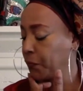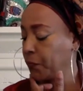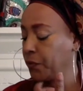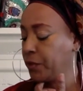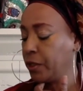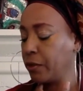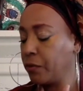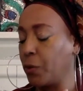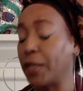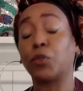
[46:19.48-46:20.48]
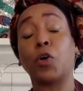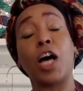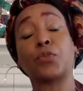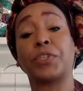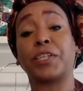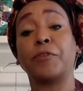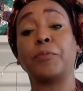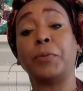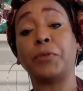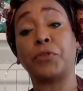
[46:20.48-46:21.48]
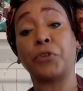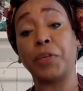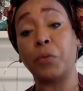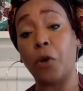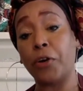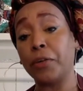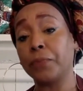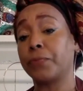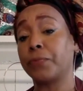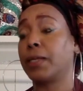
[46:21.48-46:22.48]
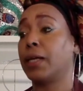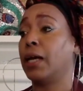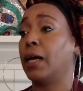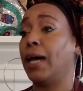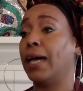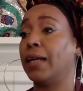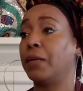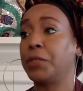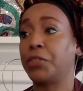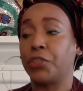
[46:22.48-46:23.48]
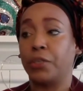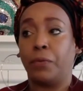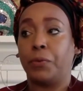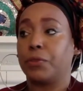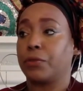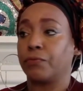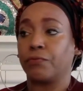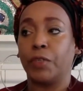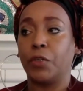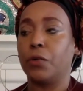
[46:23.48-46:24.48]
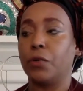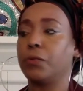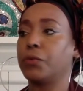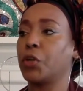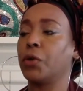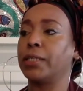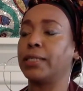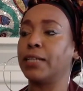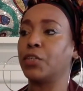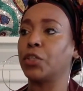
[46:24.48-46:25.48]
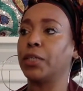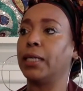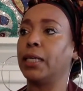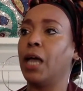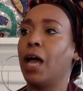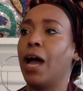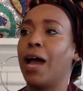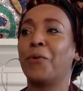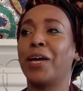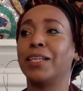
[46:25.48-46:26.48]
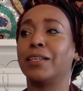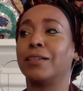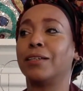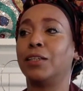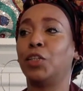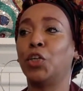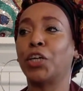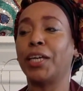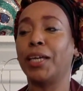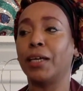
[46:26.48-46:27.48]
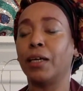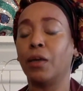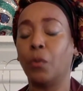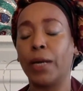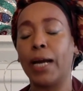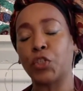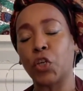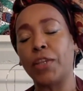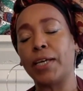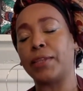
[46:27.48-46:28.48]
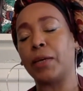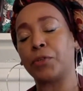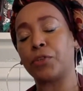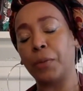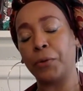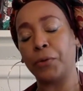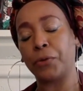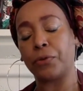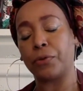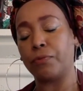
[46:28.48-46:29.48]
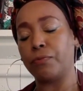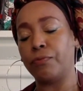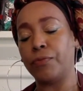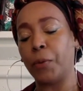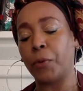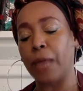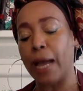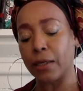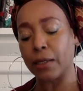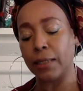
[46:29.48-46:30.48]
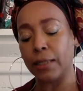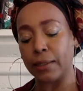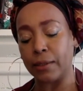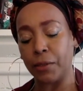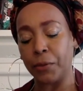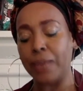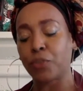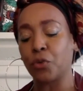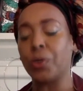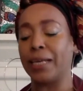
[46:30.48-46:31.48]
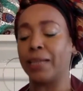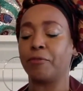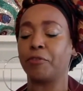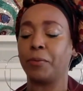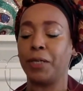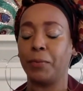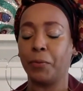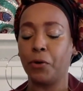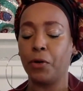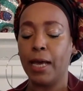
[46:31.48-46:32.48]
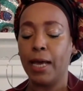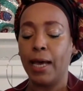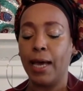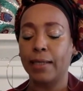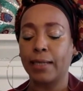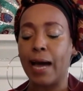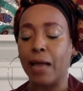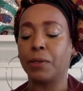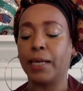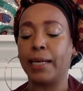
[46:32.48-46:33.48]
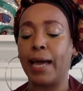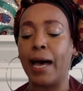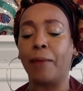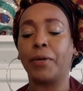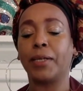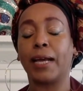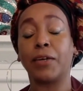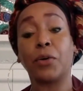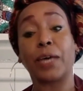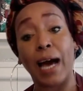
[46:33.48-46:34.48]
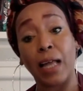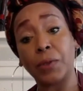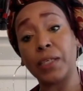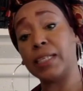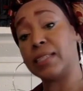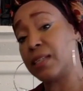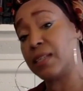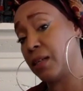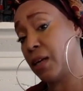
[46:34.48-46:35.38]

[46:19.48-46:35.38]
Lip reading: the Red Cross was giving people dirty water, and it was so essentially I went looking when I saw that they were not doing anything for the people, and cholera had happened, and I know cholera is the